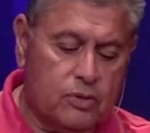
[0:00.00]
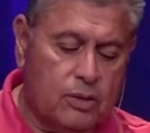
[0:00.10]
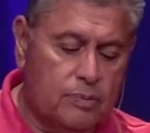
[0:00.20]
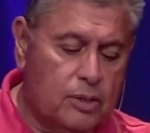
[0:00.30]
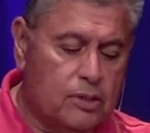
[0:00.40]
the
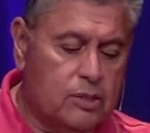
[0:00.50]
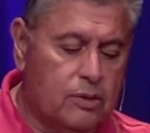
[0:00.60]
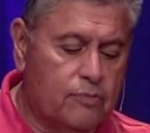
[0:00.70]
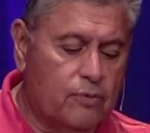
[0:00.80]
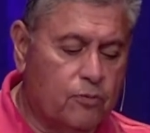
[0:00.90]
military
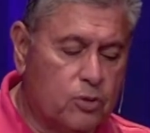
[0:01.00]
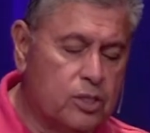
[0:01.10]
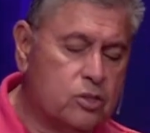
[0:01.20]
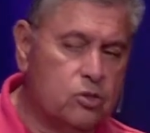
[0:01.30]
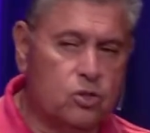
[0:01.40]
from Fort
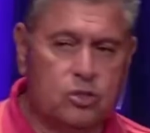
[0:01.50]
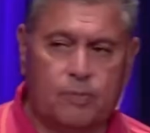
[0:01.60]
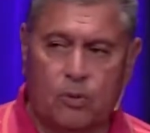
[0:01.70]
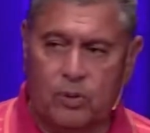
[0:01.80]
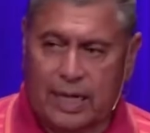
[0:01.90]
Dix, New Jersey.
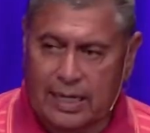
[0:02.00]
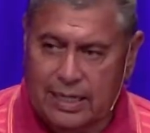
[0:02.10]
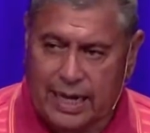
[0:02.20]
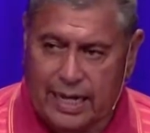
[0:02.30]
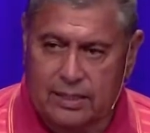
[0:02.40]
But when I
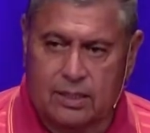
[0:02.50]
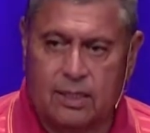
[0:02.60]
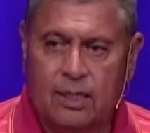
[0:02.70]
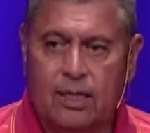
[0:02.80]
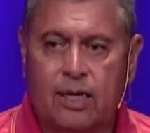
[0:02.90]
landed
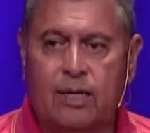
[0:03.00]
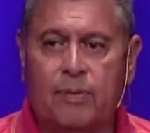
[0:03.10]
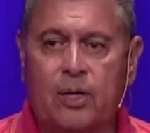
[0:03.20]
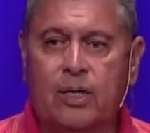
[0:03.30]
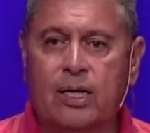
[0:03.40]
on
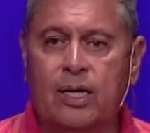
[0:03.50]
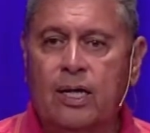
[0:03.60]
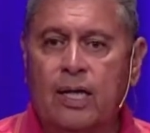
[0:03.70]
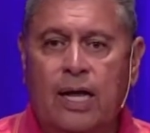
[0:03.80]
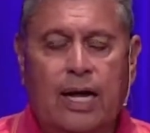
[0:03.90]
America,
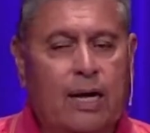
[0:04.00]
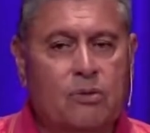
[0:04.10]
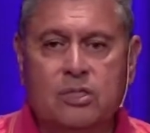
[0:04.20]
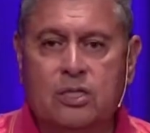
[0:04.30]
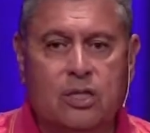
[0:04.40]
I
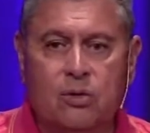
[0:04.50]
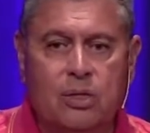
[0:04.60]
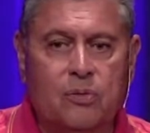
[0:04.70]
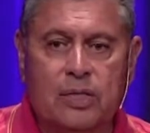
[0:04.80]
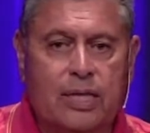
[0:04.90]
wasn't the
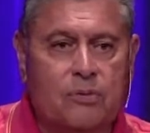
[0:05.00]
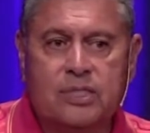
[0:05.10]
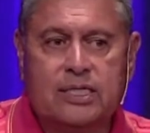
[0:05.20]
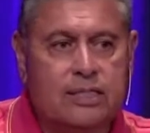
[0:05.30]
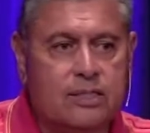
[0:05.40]
only one that was
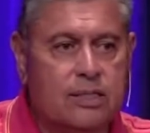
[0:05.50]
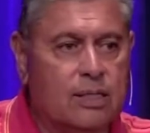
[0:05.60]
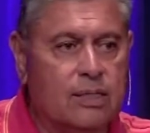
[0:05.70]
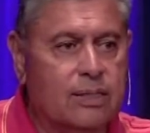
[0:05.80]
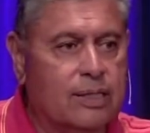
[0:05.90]
kissing
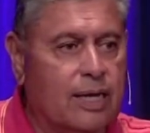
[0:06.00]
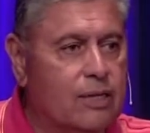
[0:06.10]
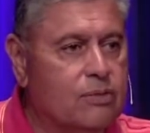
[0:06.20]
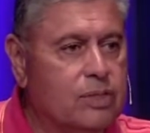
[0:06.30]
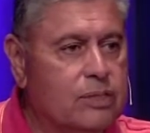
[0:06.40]
the
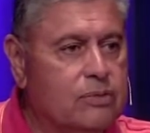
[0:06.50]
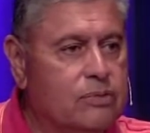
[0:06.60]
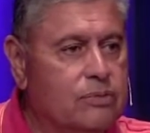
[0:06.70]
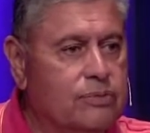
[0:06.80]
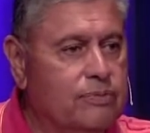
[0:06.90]
concrete
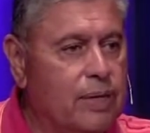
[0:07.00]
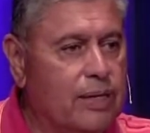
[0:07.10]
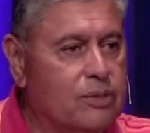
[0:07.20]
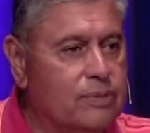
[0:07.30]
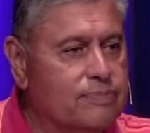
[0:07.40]

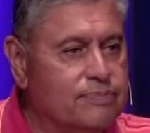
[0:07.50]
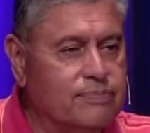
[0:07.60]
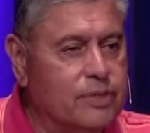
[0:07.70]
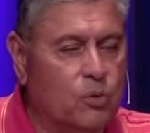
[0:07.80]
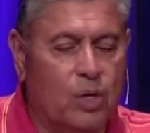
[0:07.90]

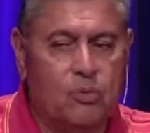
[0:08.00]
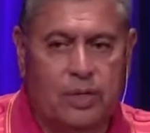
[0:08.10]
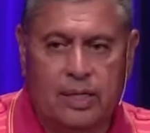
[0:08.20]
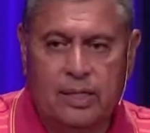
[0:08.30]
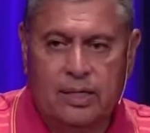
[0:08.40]
runway.